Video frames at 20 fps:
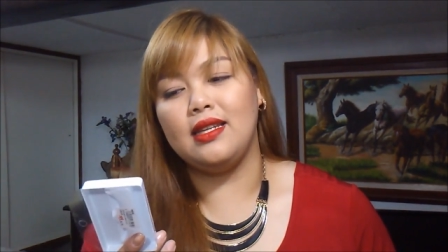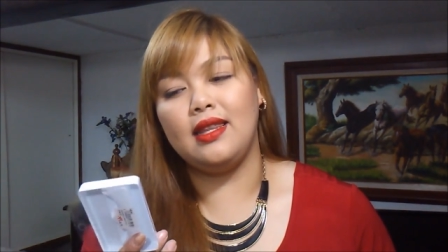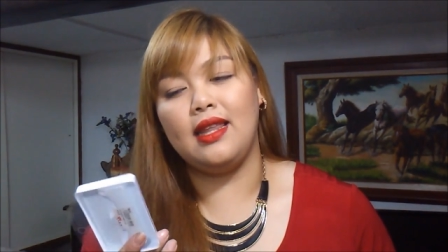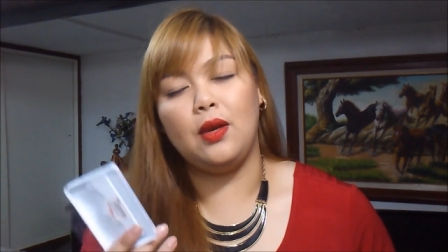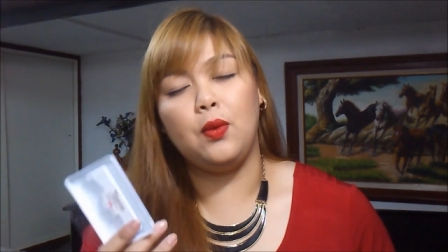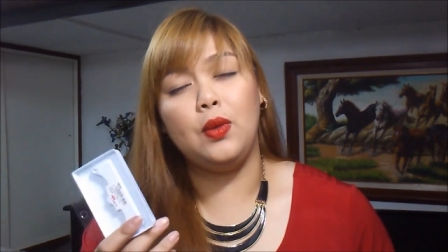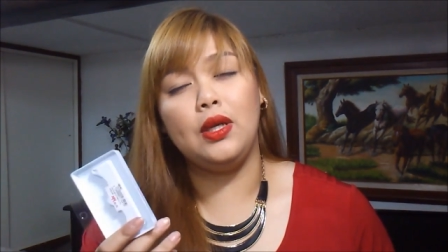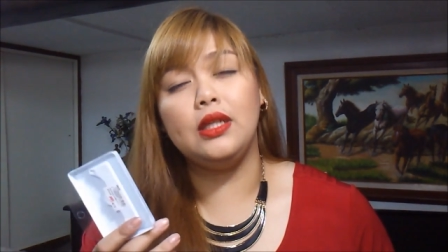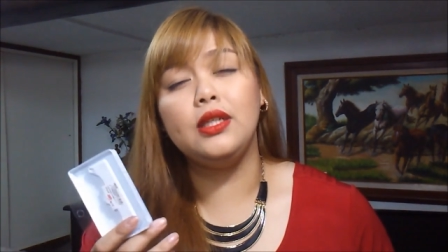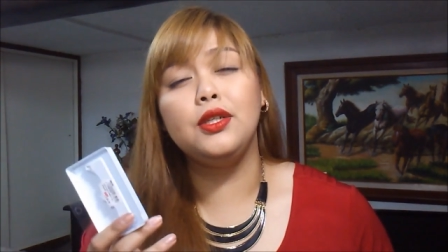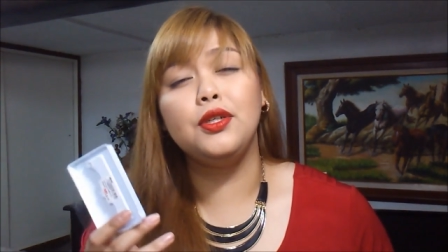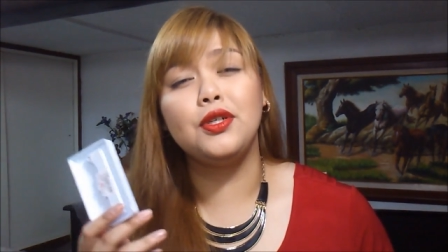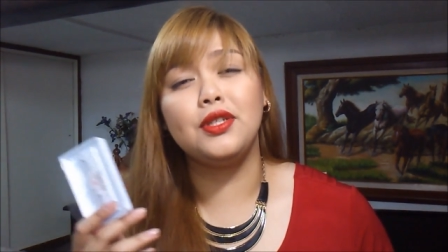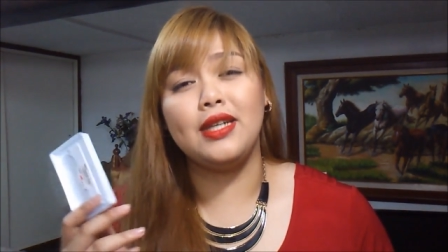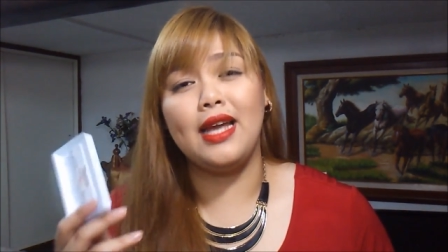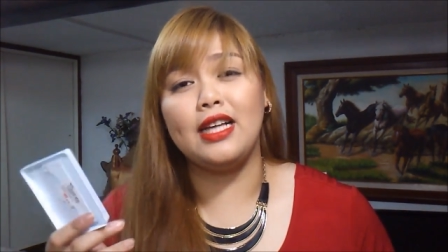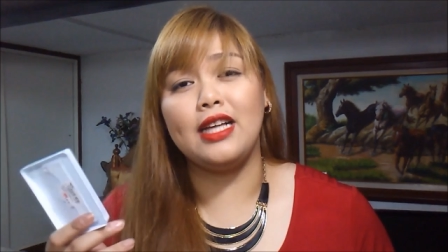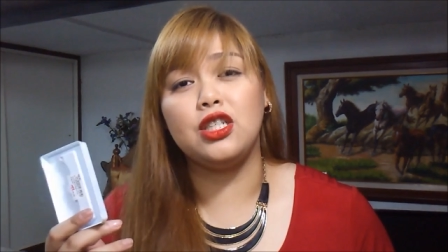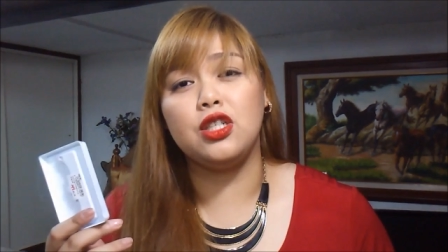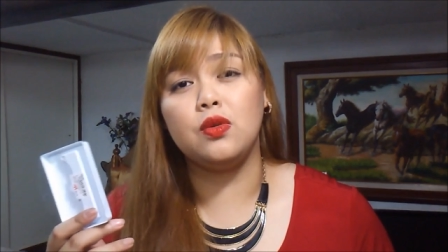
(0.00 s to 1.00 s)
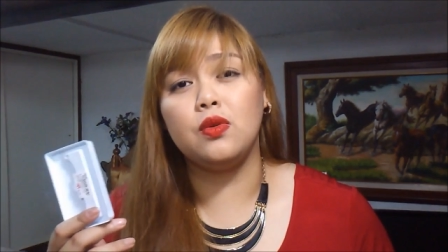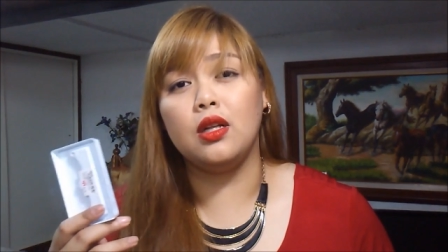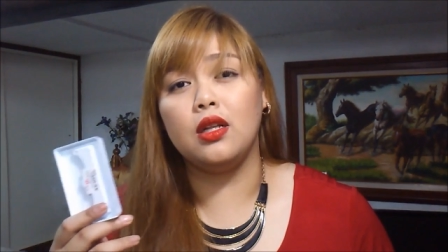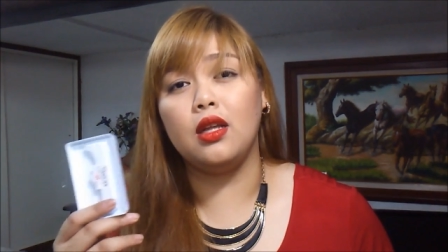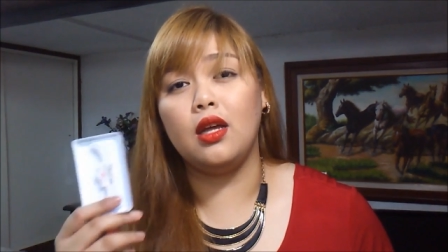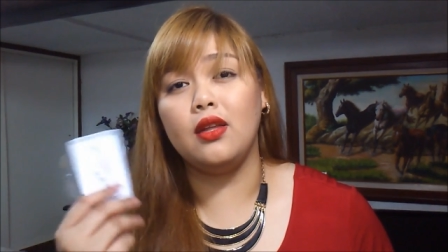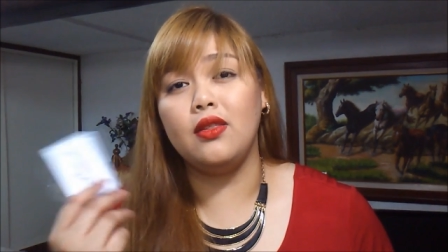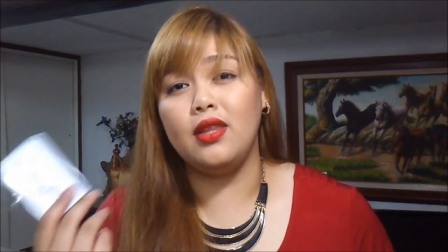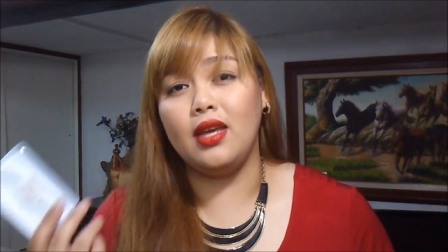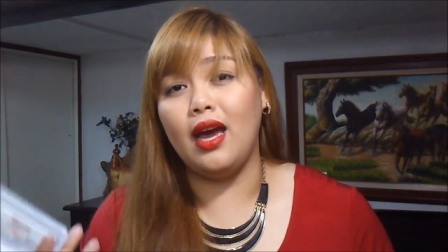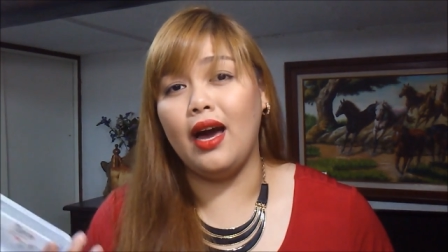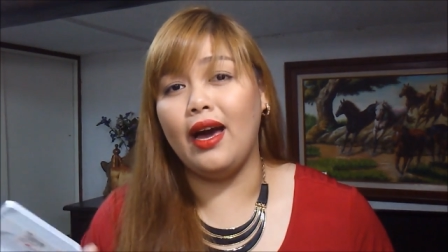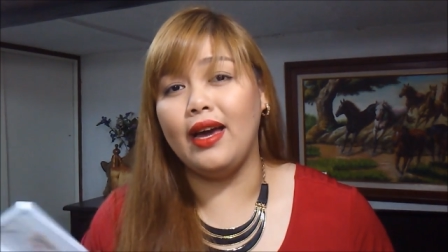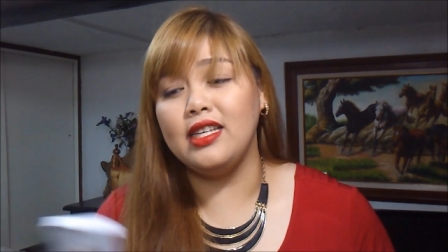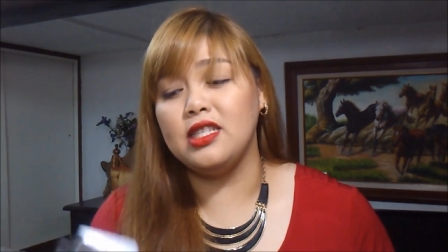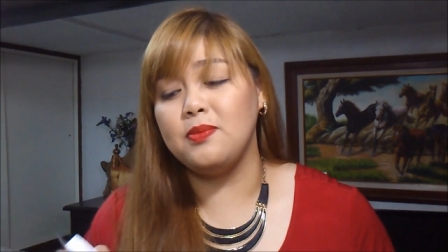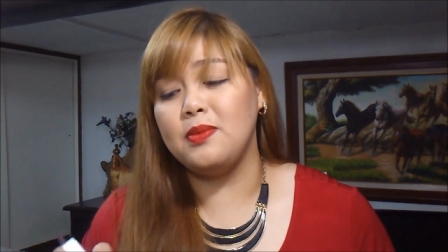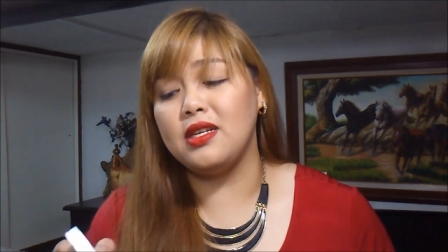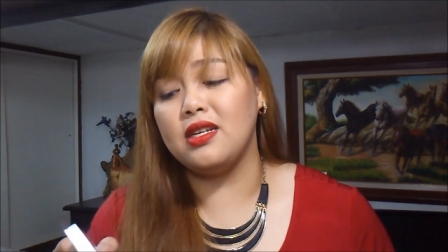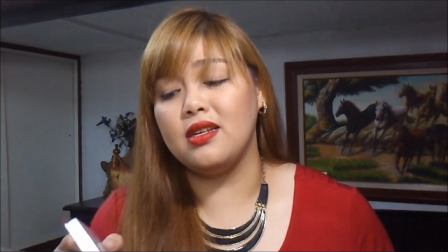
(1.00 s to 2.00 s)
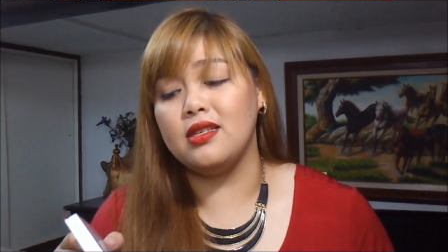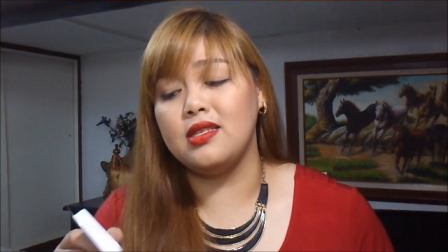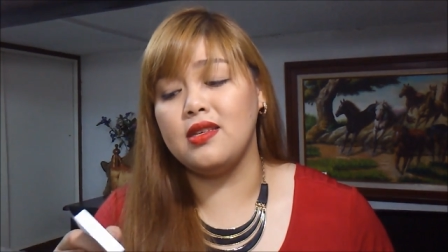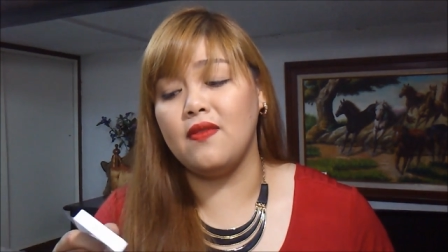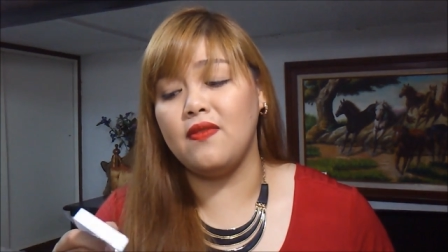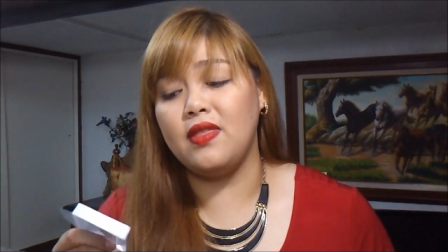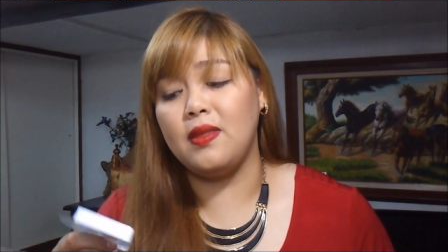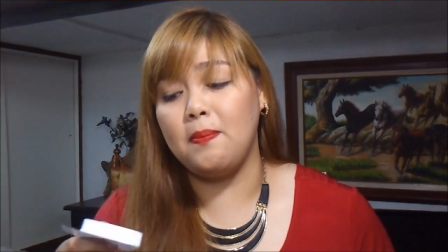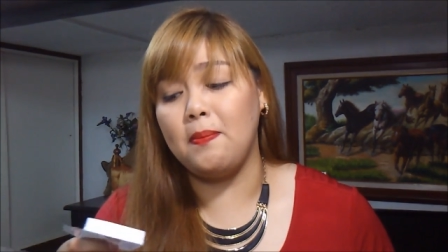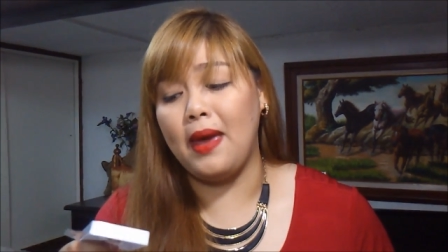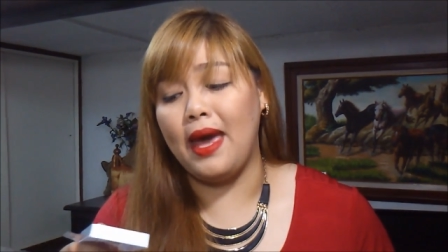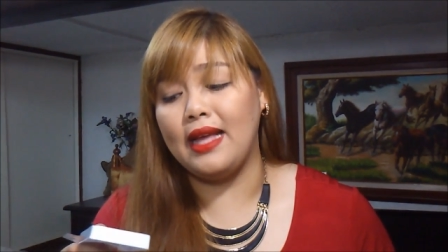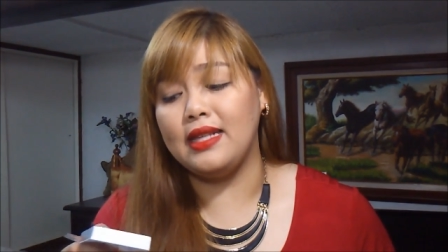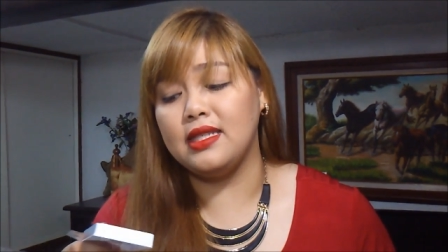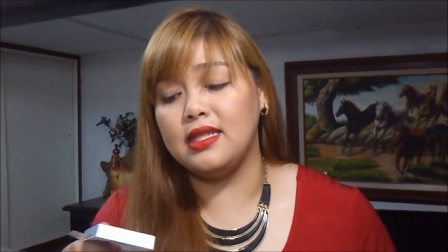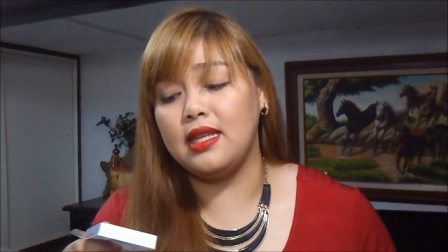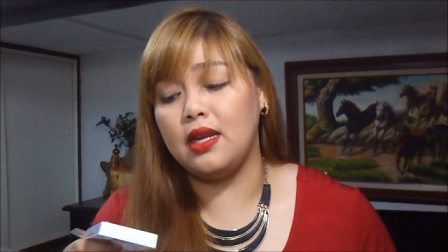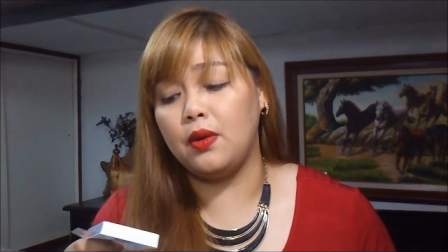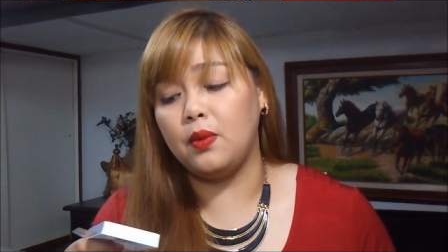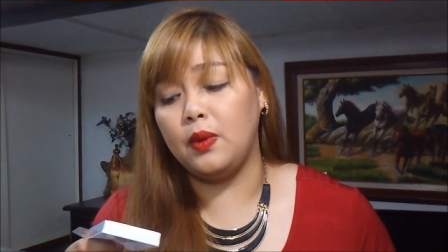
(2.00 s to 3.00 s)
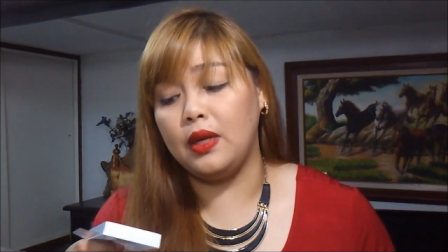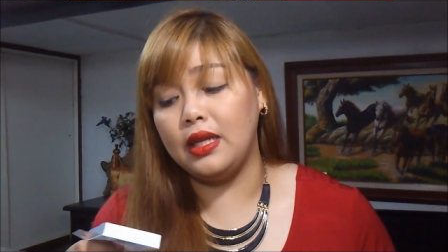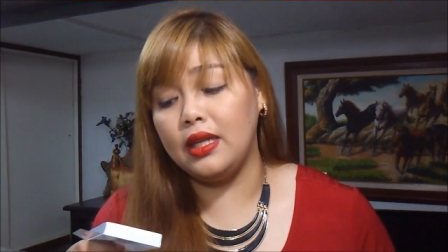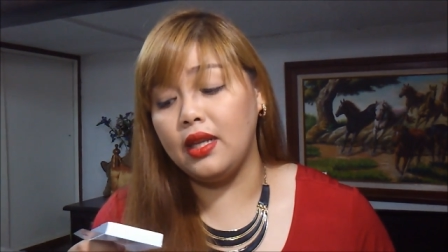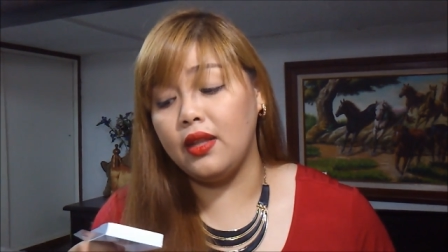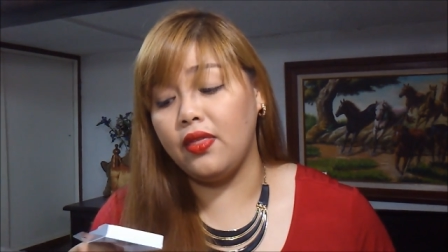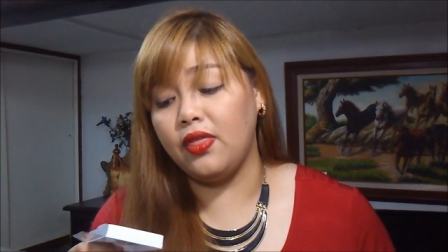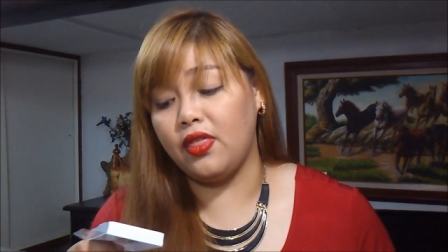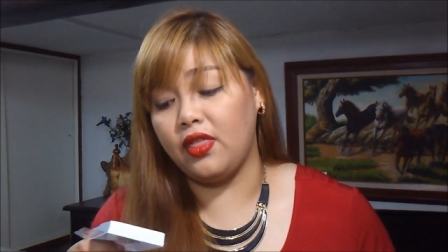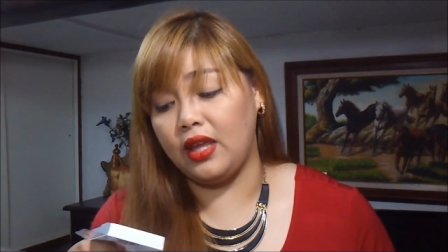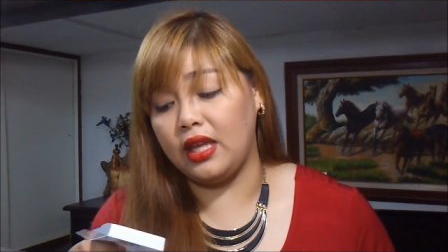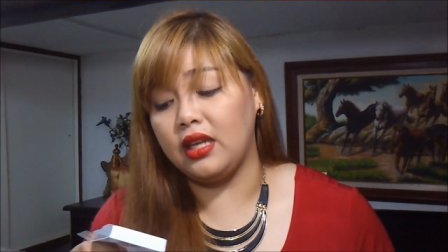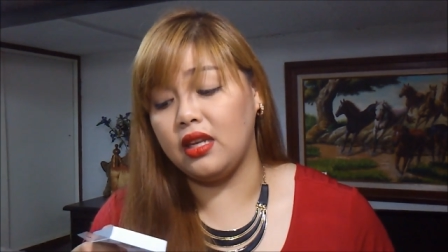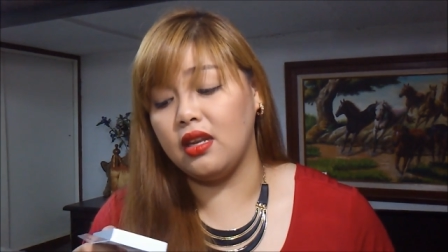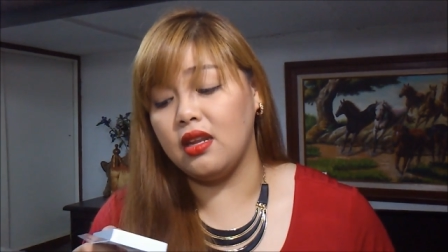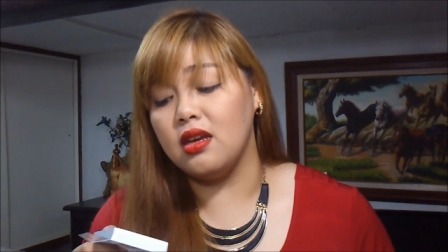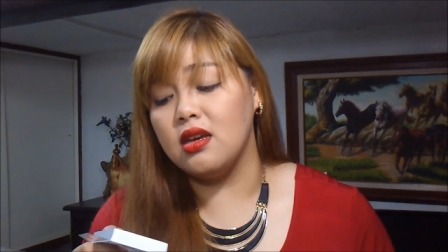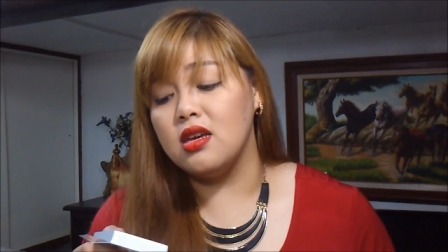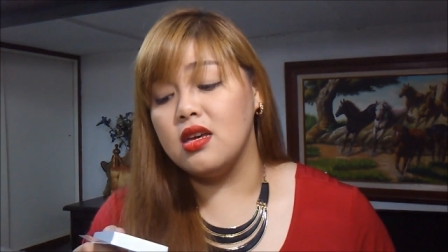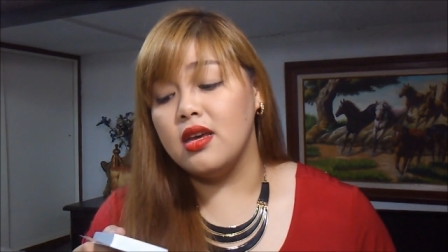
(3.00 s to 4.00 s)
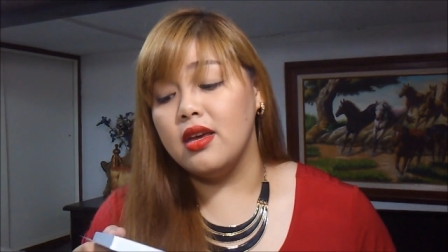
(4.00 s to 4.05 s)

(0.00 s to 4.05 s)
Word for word: they really look natural on the eyes because of the bands. They're really thin